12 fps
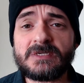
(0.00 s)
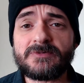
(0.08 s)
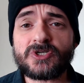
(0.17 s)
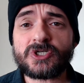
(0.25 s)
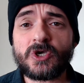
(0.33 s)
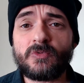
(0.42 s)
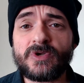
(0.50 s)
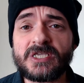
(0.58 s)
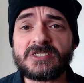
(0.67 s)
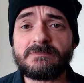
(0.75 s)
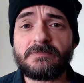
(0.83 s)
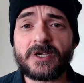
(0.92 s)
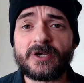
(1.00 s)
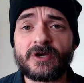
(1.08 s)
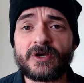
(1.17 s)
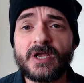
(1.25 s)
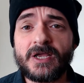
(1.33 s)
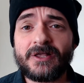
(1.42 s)
Michonne is
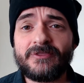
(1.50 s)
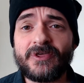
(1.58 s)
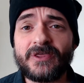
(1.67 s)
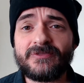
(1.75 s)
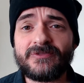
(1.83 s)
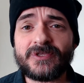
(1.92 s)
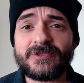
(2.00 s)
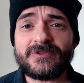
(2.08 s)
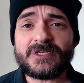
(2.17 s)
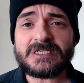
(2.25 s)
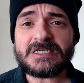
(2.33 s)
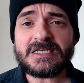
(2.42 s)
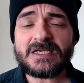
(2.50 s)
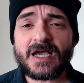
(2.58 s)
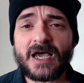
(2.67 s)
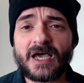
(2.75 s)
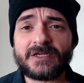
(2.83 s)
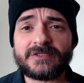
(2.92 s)
bigger than the, the
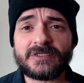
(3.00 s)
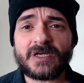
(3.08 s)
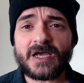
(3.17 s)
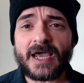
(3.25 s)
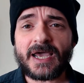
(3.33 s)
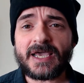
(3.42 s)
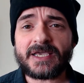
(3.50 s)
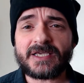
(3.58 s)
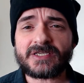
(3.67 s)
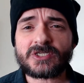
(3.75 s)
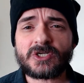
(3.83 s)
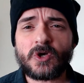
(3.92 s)
Negan, I, I guess,